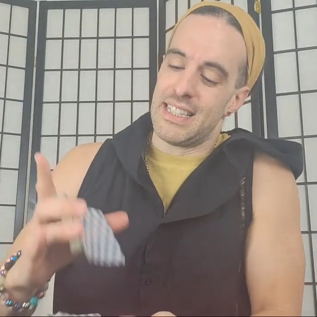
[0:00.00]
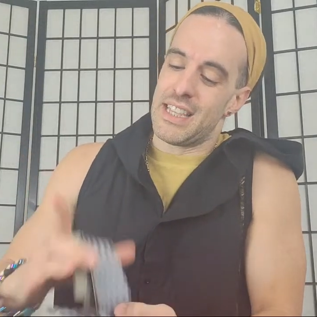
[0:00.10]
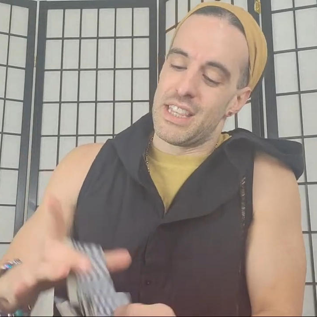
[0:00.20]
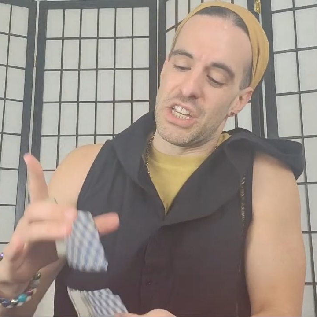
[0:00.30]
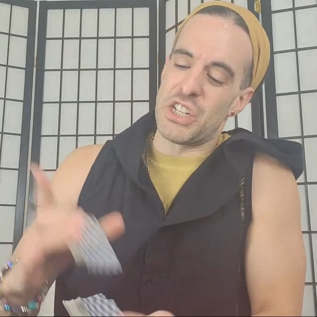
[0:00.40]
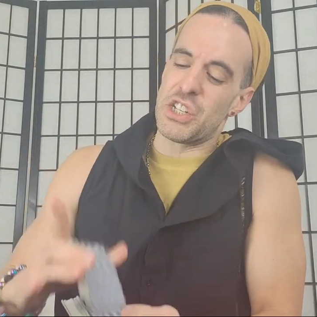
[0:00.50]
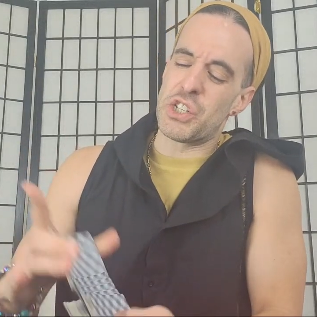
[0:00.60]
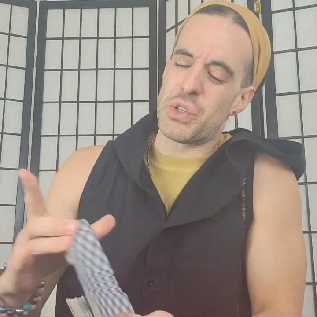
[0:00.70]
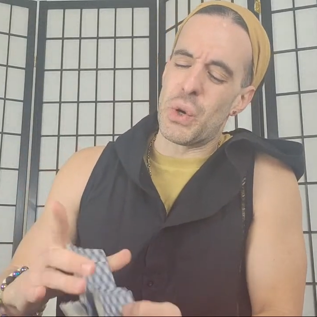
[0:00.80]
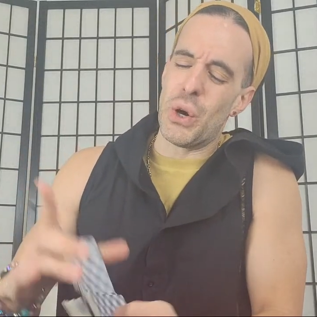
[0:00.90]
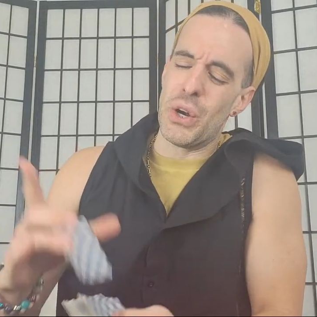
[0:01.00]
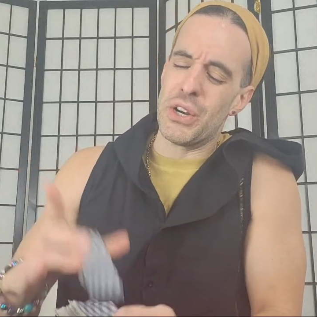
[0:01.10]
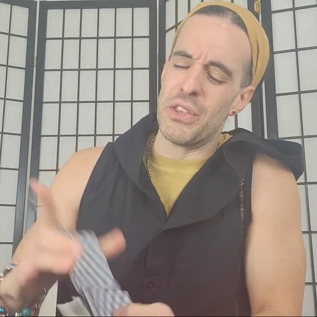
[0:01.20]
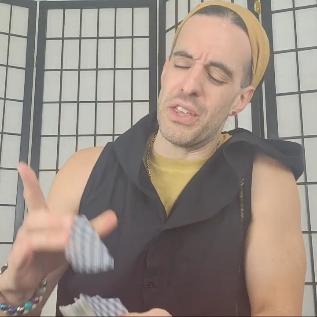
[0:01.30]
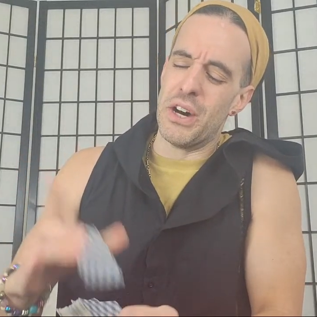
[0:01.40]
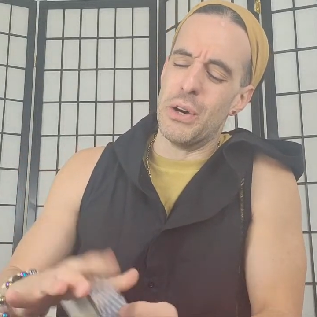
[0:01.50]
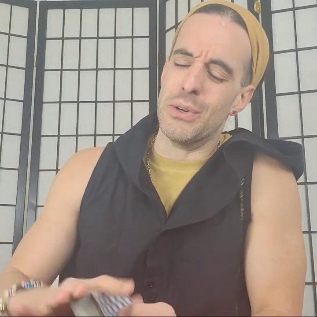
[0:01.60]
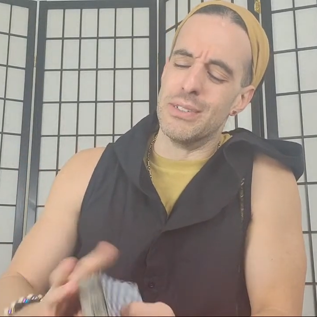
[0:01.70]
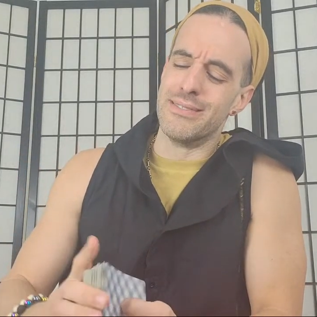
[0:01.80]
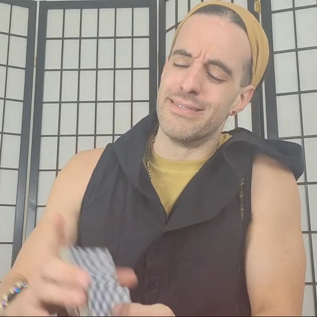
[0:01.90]
The destroyer, though.
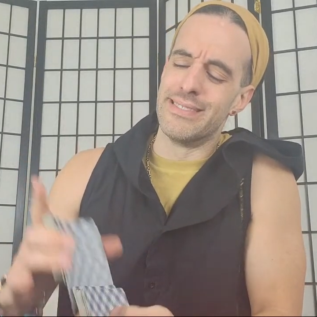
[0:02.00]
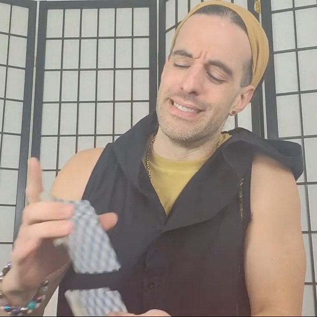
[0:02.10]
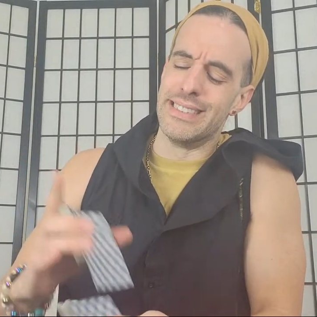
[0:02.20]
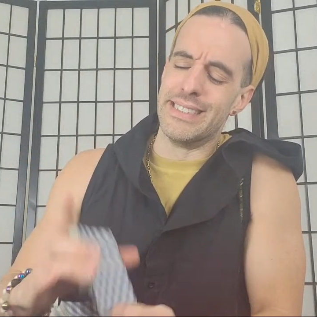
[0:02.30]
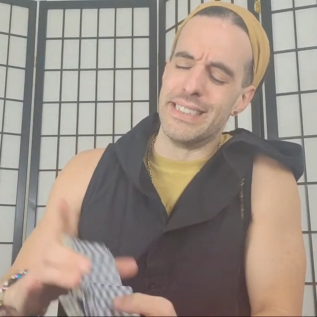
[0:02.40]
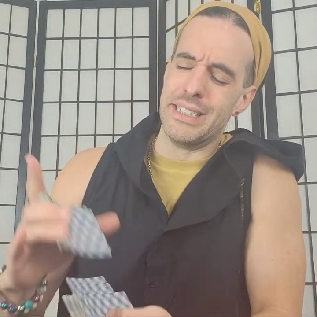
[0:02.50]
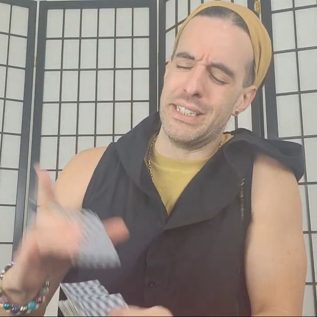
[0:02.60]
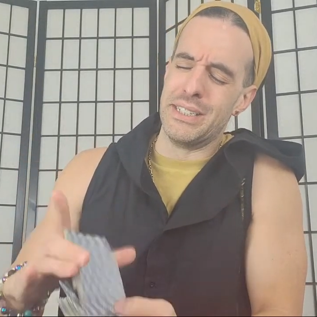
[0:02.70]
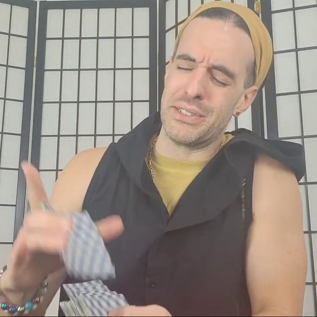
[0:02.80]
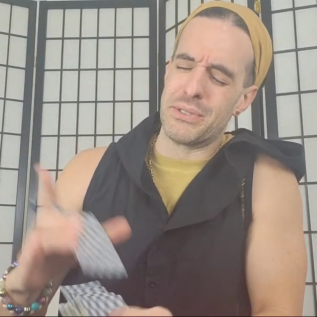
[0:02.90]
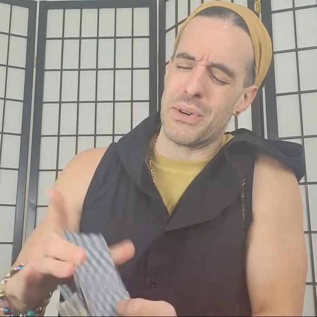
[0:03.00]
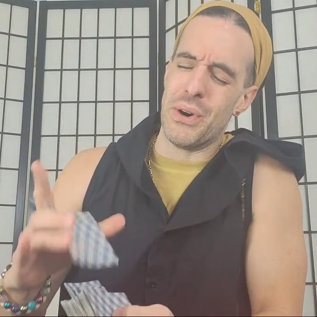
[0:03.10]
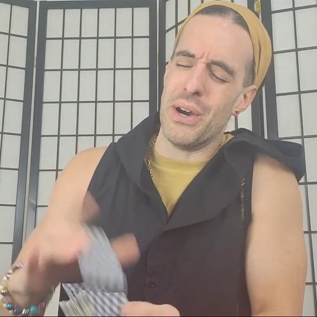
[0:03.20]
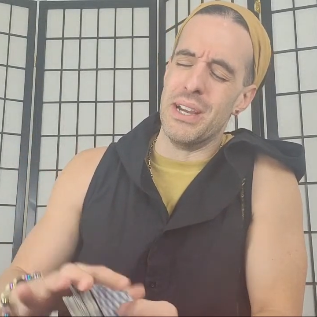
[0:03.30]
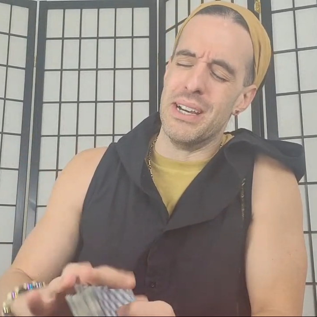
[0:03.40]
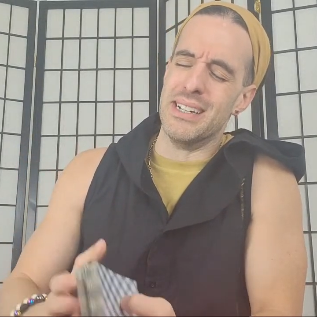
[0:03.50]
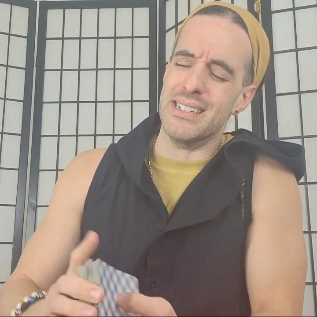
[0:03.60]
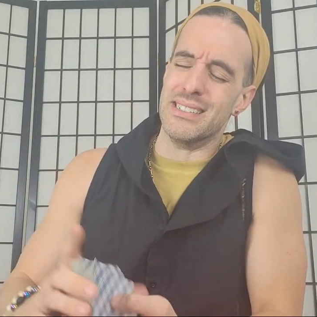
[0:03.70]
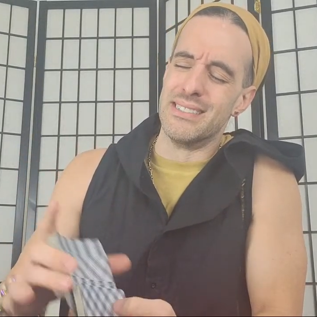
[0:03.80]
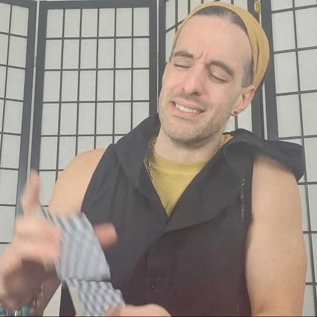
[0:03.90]
The destroyer.